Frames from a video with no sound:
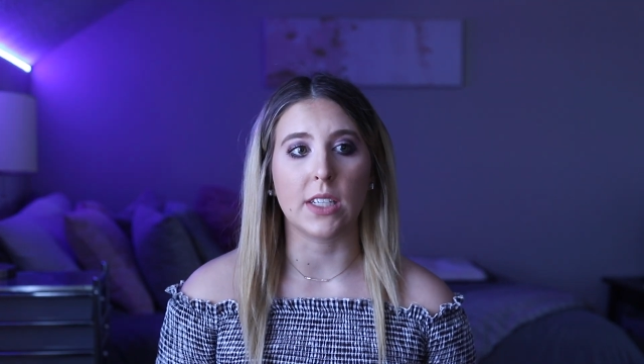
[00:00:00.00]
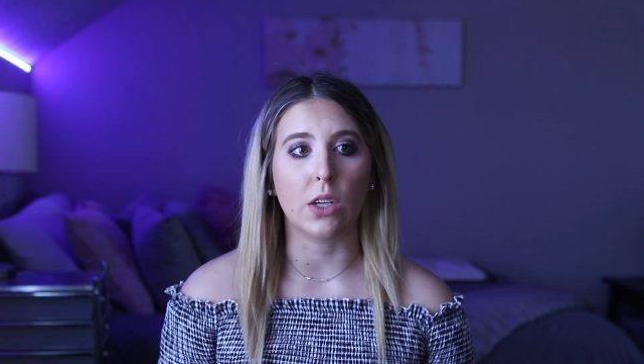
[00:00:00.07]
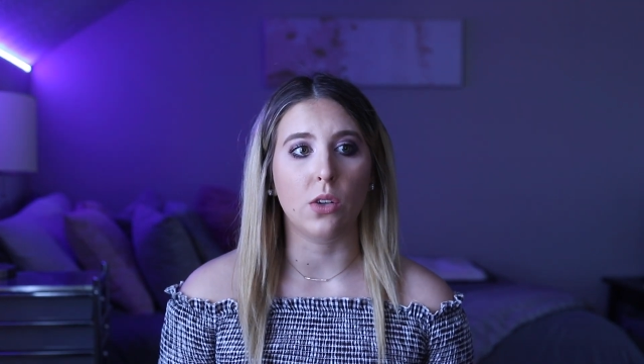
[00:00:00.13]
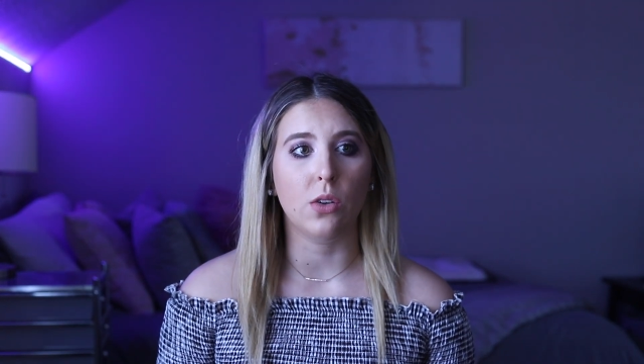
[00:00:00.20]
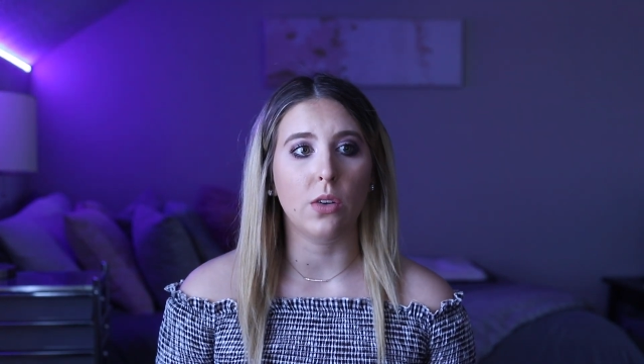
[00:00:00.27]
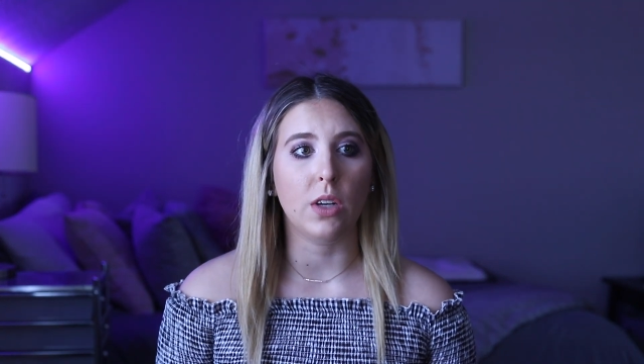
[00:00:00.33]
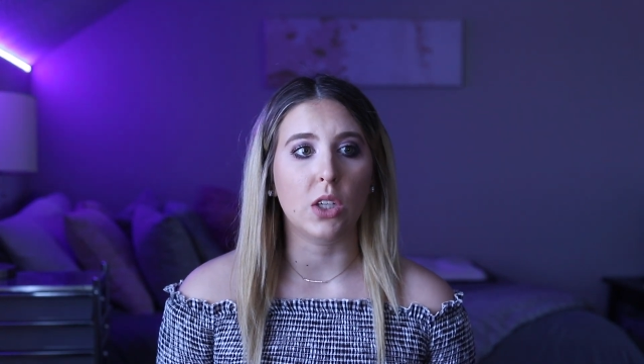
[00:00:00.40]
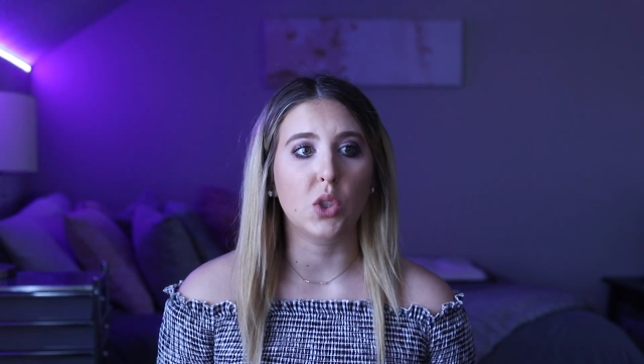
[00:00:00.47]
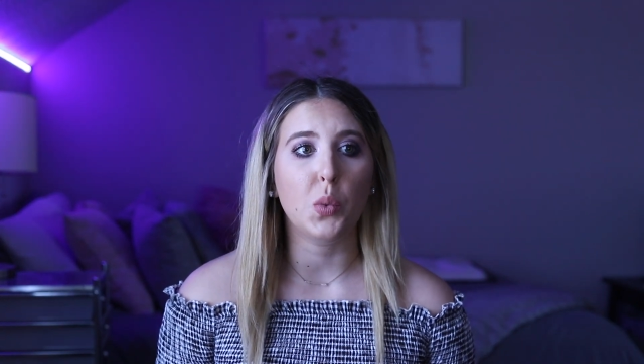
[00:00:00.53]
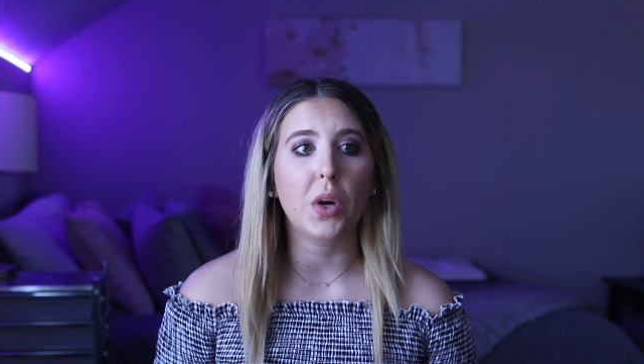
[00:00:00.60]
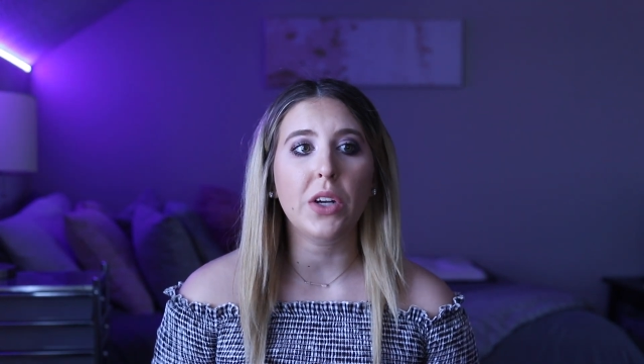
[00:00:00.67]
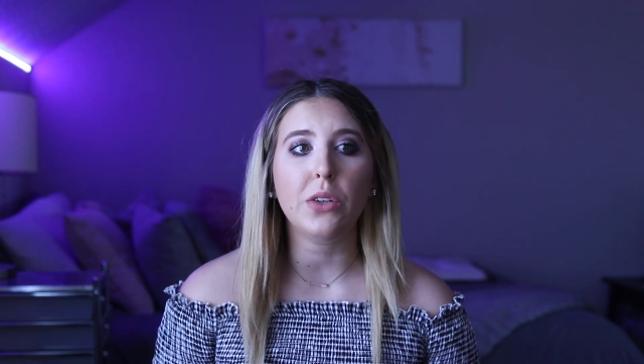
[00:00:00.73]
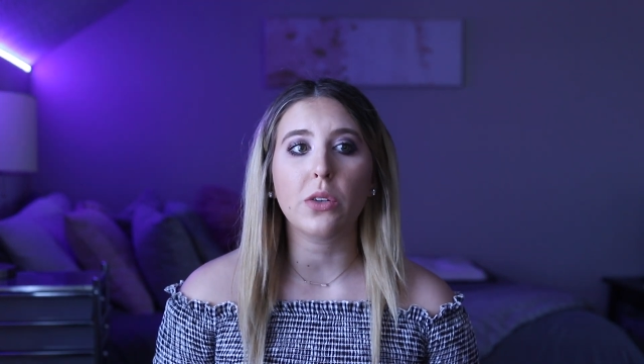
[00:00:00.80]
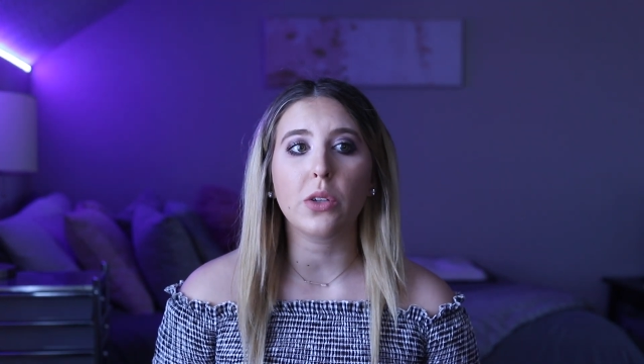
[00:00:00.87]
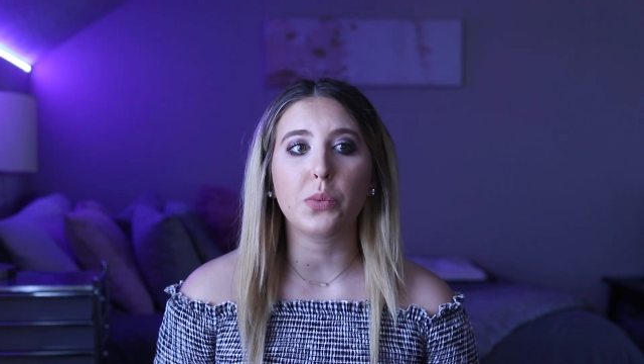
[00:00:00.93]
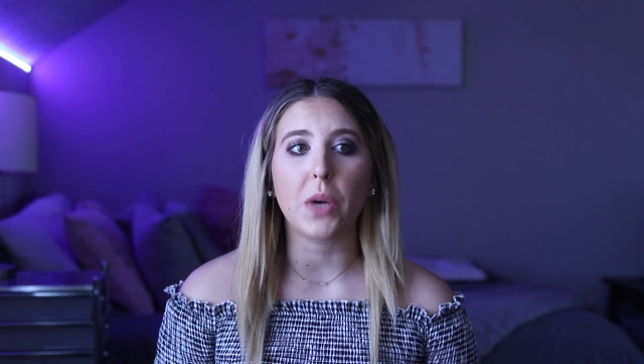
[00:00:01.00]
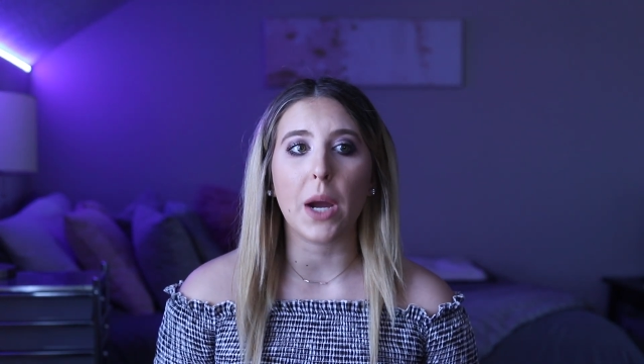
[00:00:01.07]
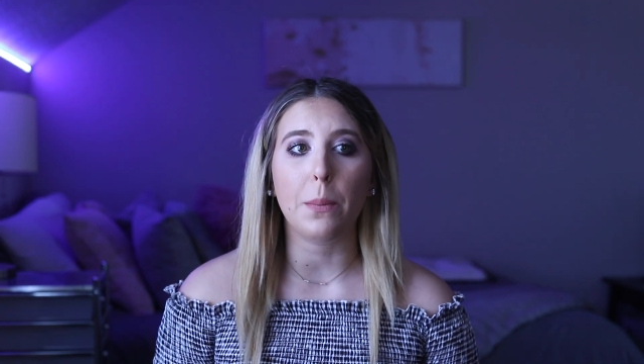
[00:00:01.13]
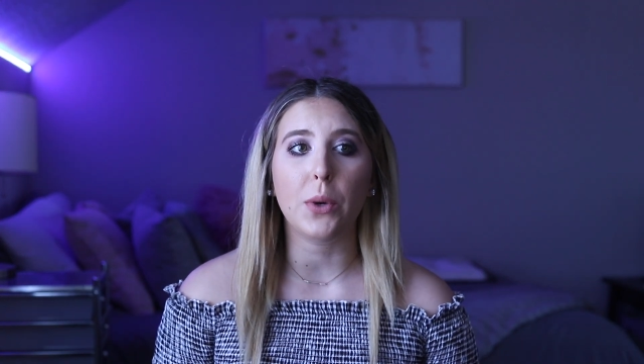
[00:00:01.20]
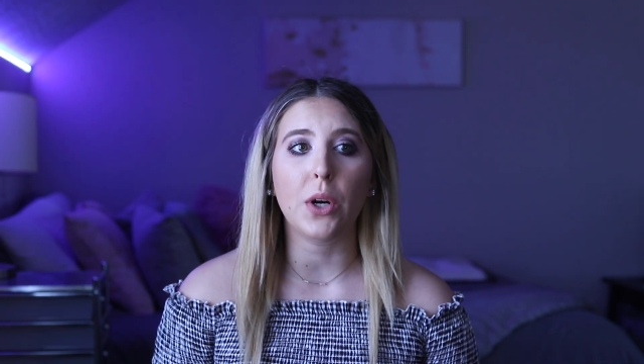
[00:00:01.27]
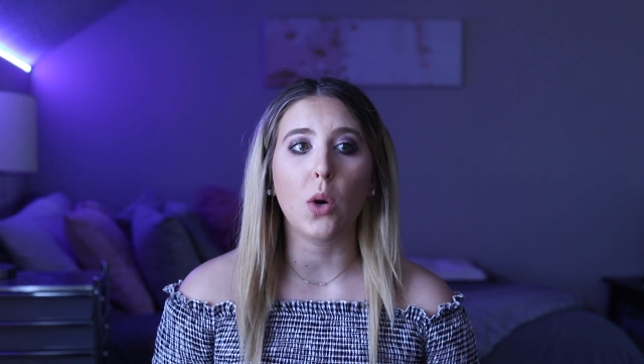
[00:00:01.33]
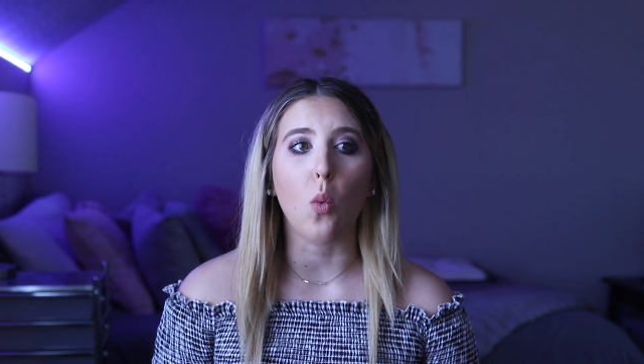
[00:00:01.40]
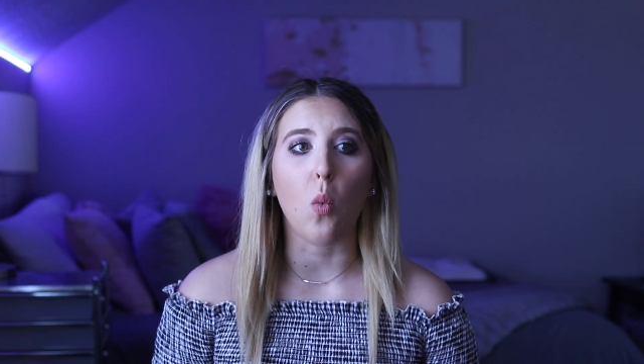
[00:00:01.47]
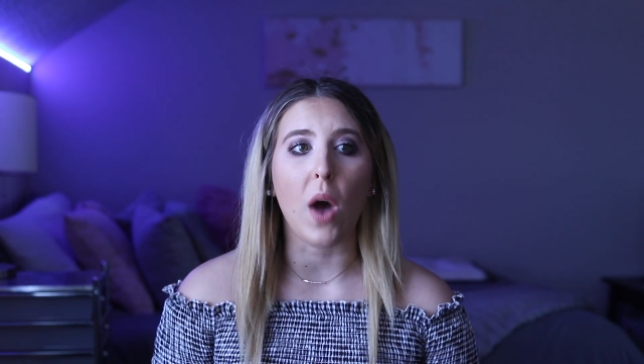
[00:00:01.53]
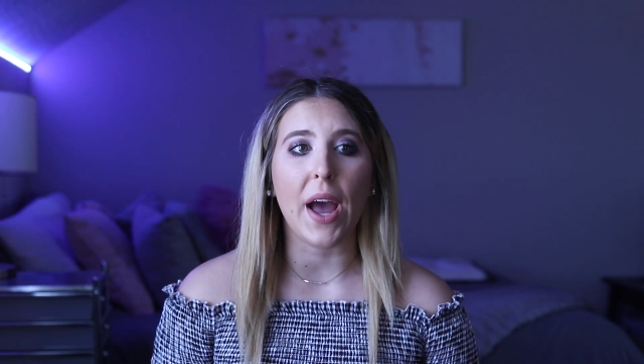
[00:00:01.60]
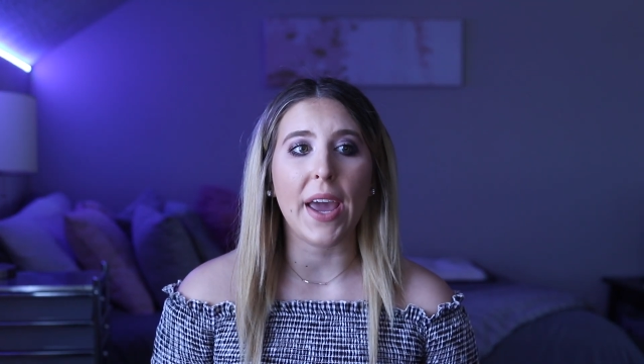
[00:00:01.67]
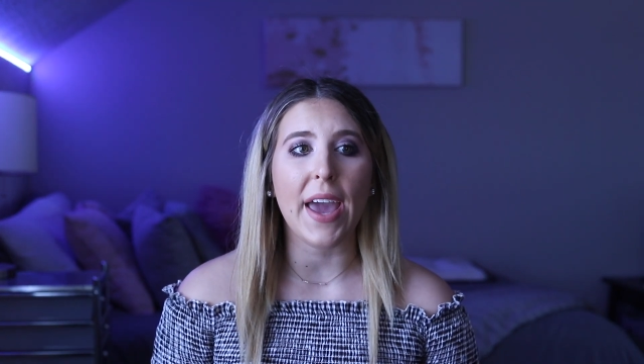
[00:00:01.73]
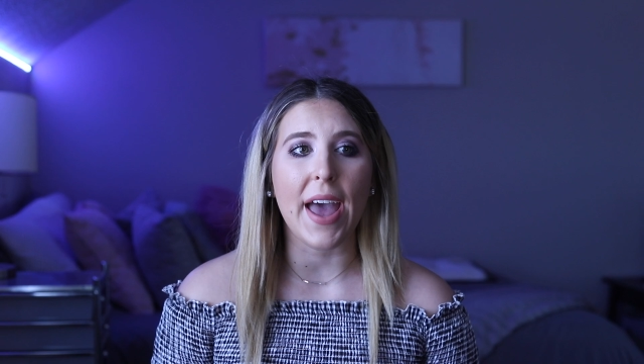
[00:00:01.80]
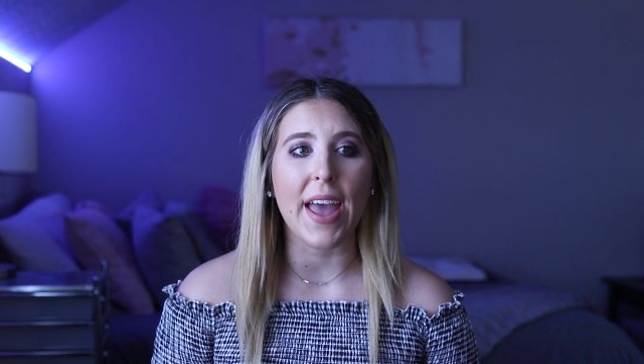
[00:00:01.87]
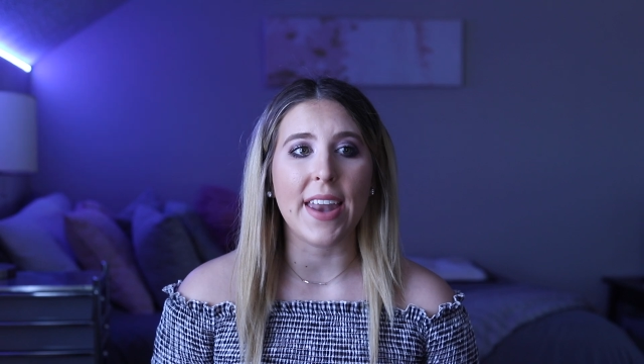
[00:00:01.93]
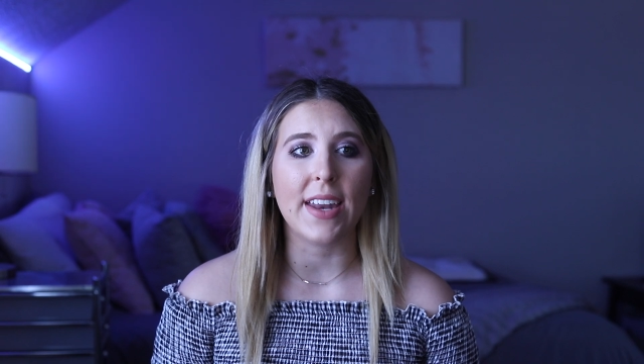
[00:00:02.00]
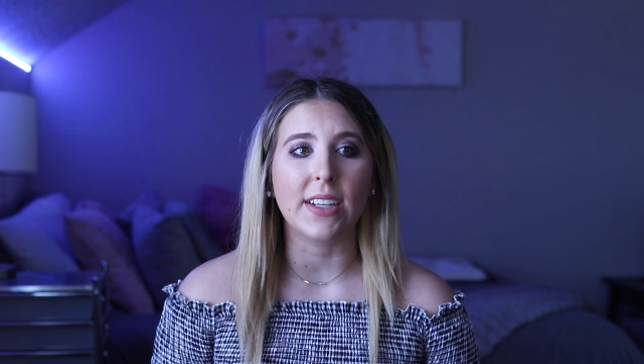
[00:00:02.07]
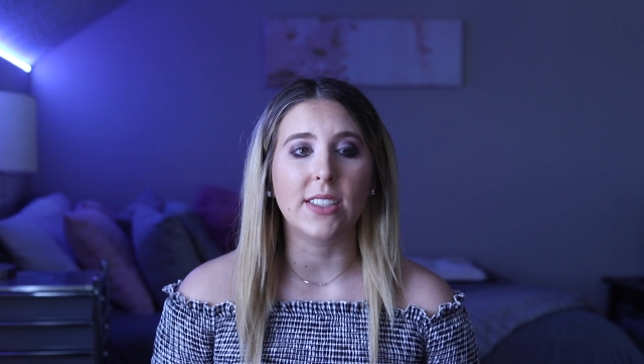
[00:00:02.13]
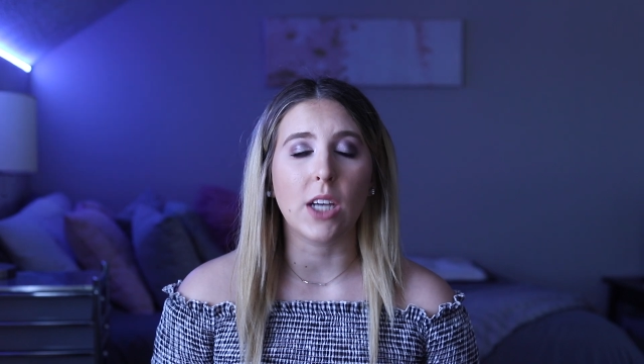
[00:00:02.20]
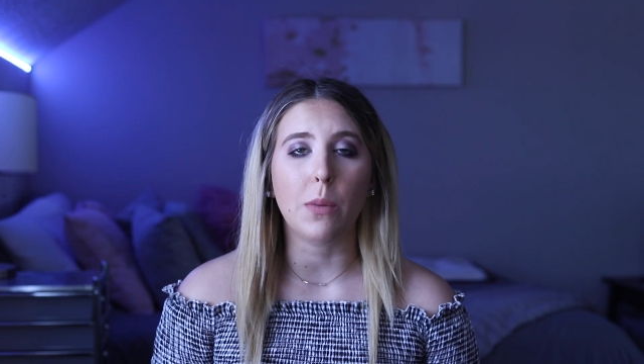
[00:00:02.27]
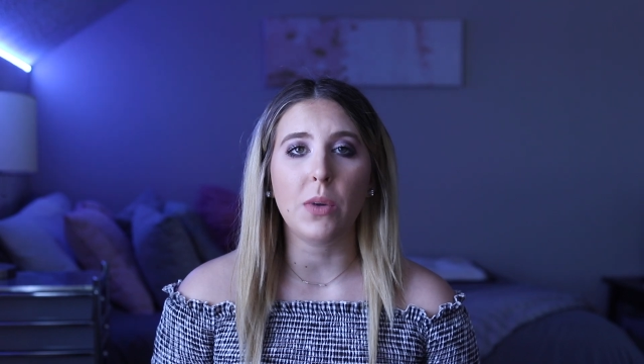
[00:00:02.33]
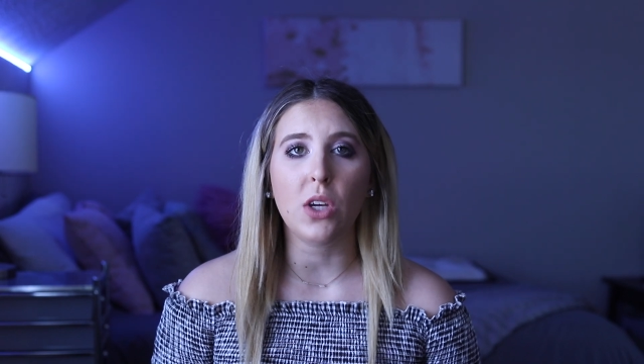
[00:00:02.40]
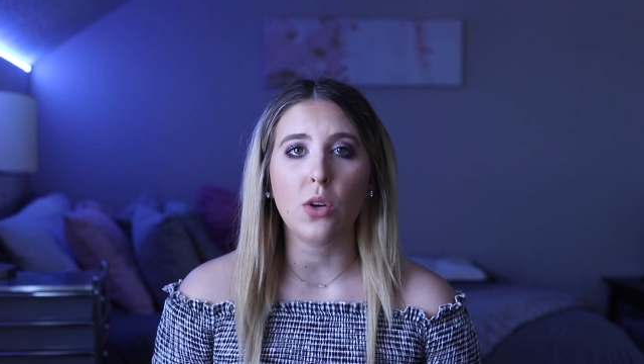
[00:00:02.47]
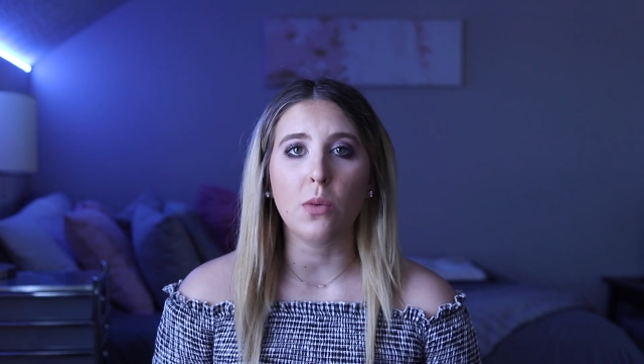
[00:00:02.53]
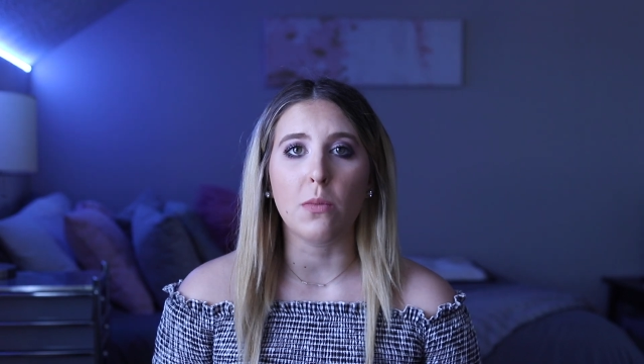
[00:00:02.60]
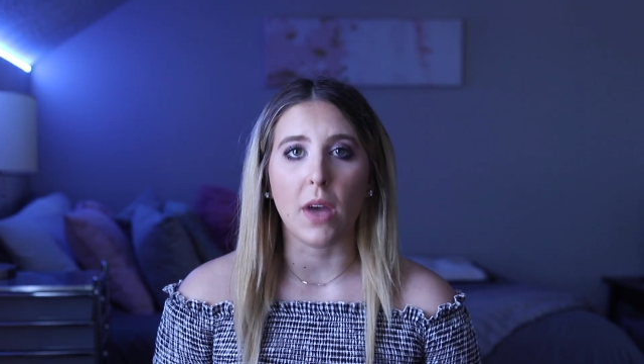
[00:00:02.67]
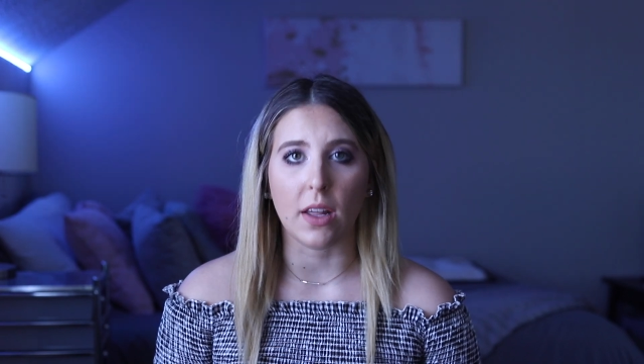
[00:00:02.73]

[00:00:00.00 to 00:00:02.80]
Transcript: including 20-year-old rapper YNW